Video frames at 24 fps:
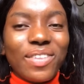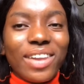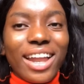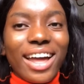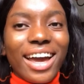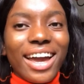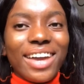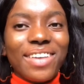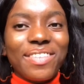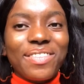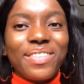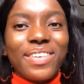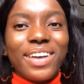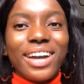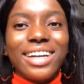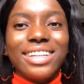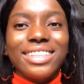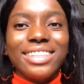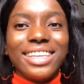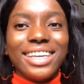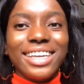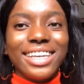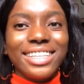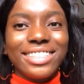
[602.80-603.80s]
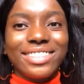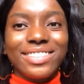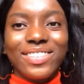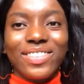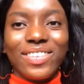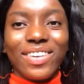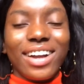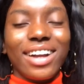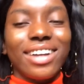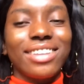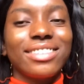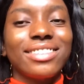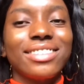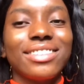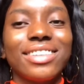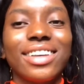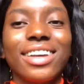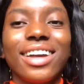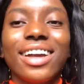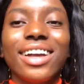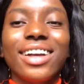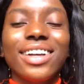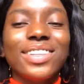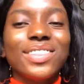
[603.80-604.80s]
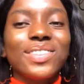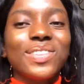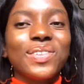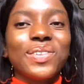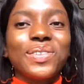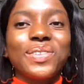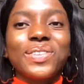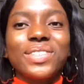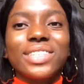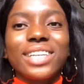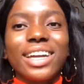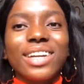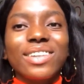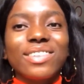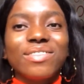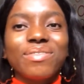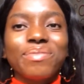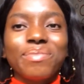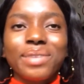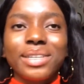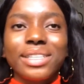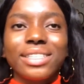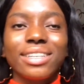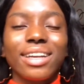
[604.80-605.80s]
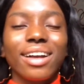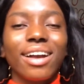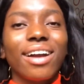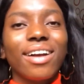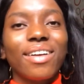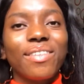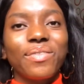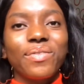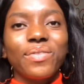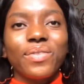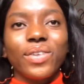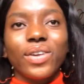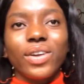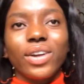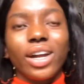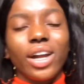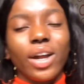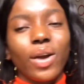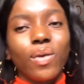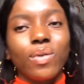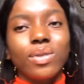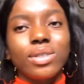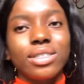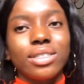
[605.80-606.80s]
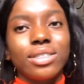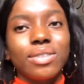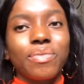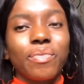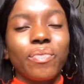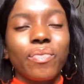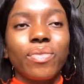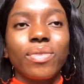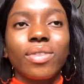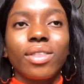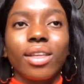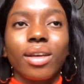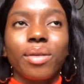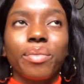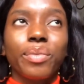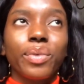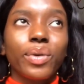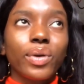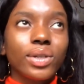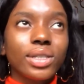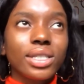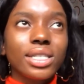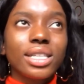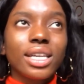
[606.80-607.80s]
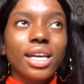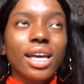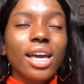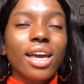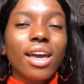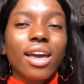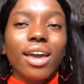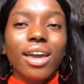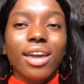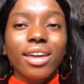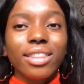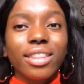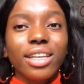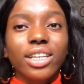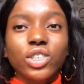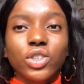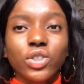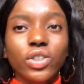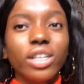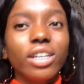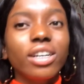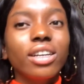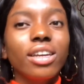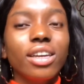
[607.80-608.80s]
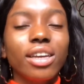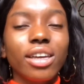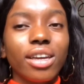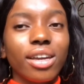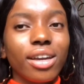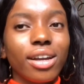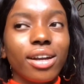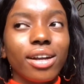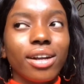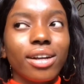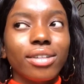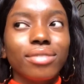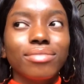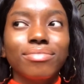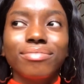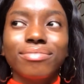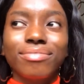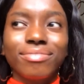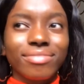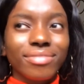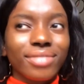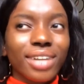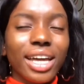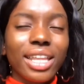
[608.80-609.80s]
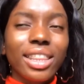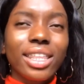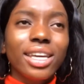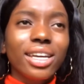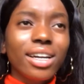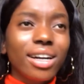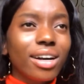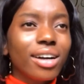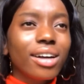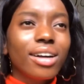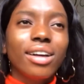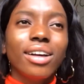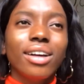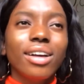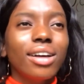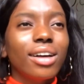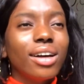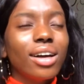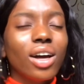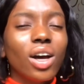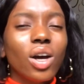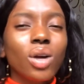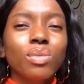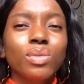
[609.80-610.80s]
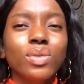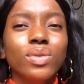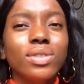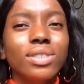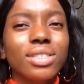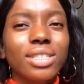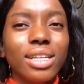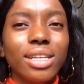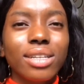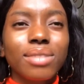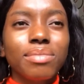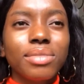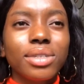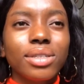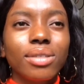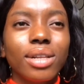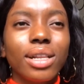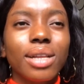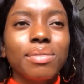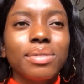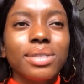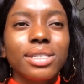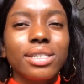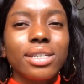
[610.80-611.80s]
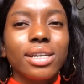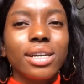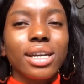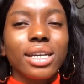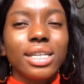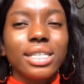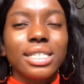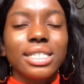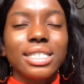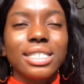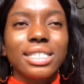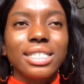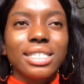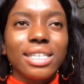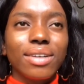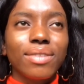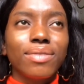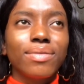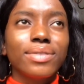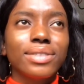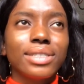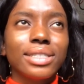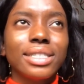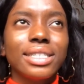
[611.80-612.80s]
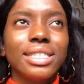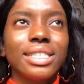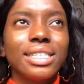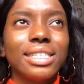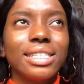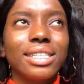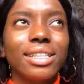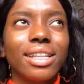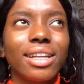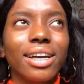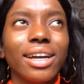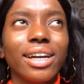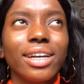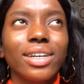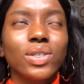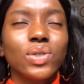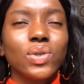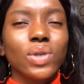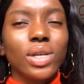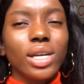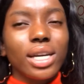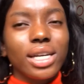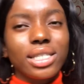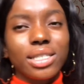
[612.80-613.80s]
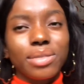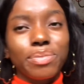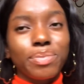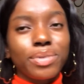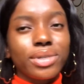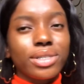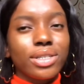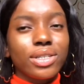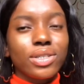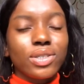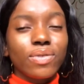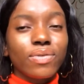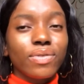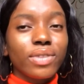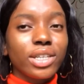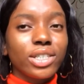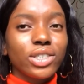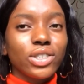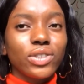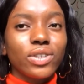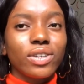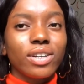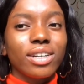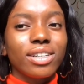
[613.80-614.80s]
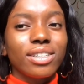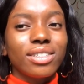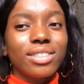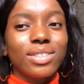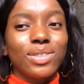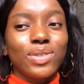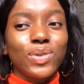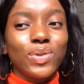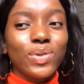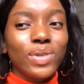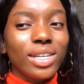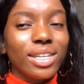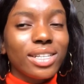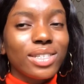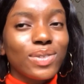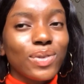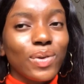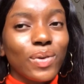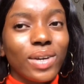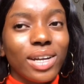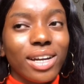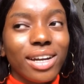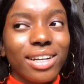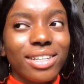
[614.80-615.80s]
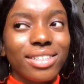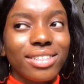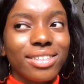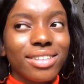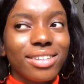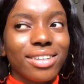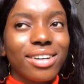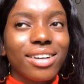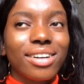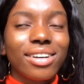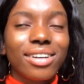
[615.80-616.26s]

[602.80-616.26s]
of life, and they eat grass. So those kind of meats are very healthy. But in Nigeria here, I think almost let me say 79 to 80% of Nigerians do eat organic